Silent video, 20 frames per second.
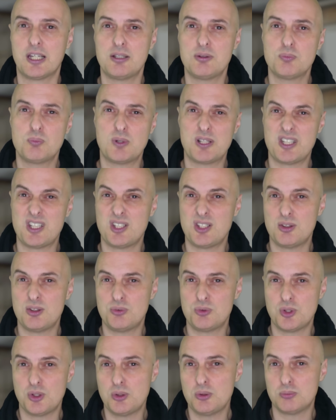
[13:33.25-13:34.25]
and whether
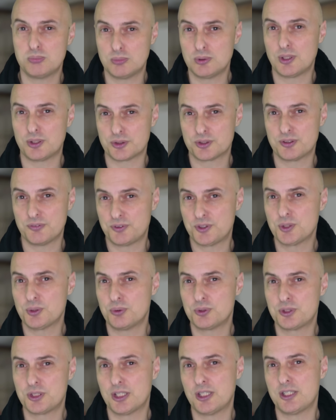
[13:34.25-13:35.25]
you do lots of
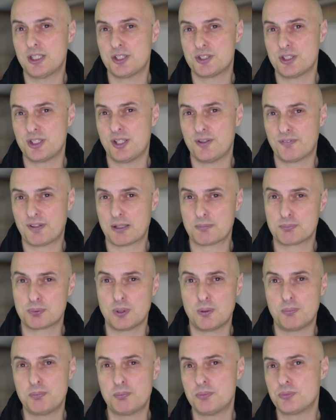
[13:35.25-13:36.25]
short journeys and you've had
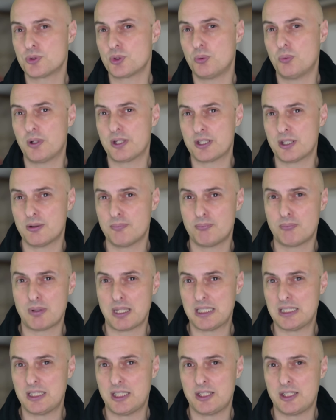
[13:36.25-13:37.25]
problems or whether
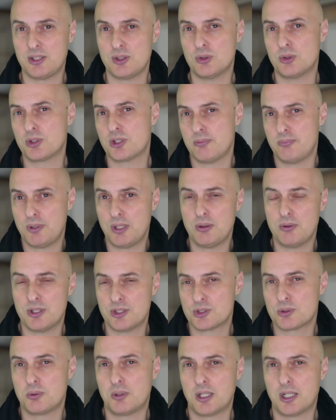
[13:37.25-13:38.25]
mainly your
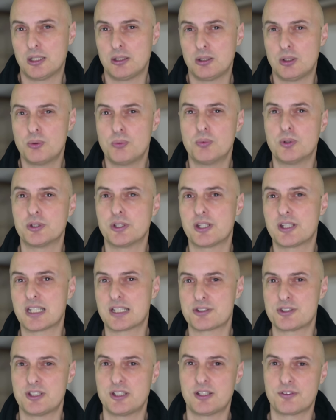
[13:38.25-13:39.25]
commute is quite a long one and
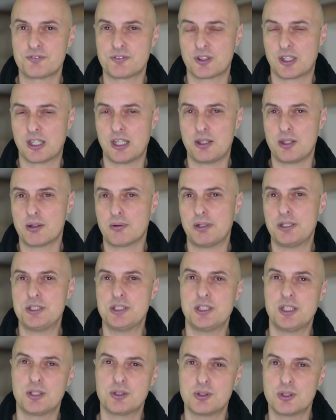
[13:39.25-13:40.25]
that's enough to keep your
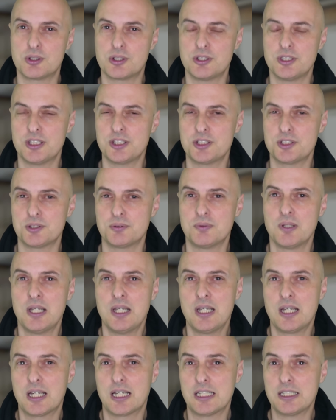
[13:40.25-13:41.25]
engine in good condition.
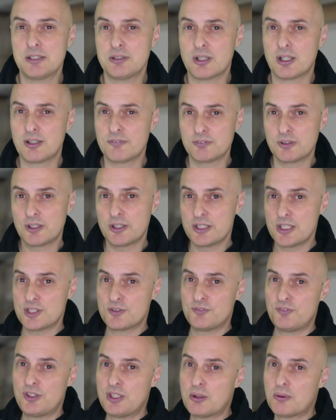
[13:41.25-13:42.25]
And I've lined
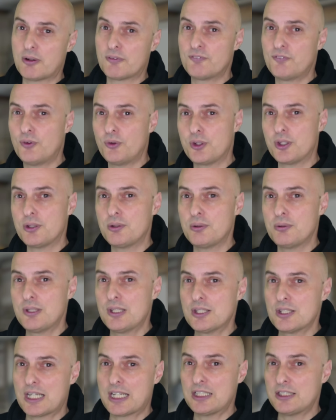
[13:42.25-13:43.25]
this video up for you.
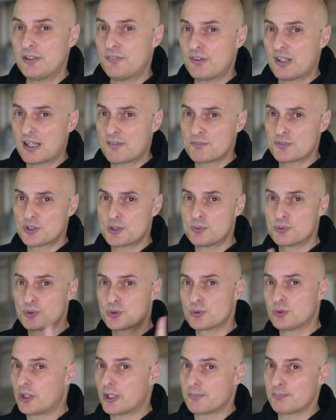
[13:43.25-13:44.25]
And if you haven't
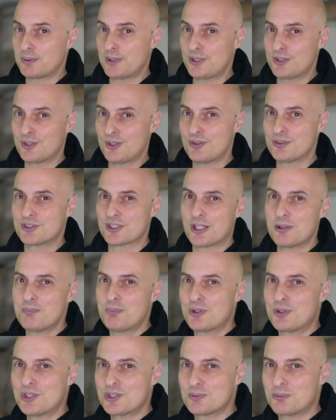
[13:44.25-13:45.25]
subscribed, please do so
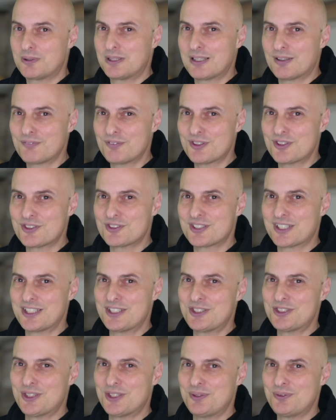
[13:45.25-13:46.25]
because we'd love you to
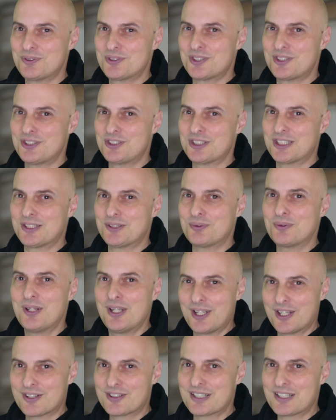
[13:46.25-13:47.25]
stay tuned to the channel.
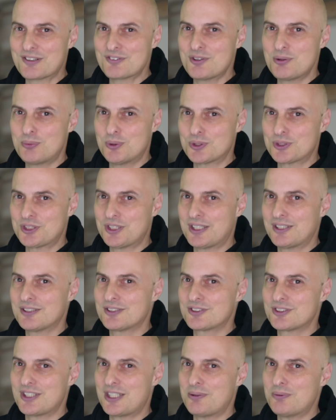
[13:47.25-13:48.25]
Thanks for
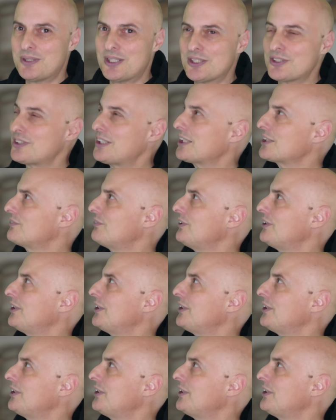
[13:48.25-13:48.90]
watching. See you in this next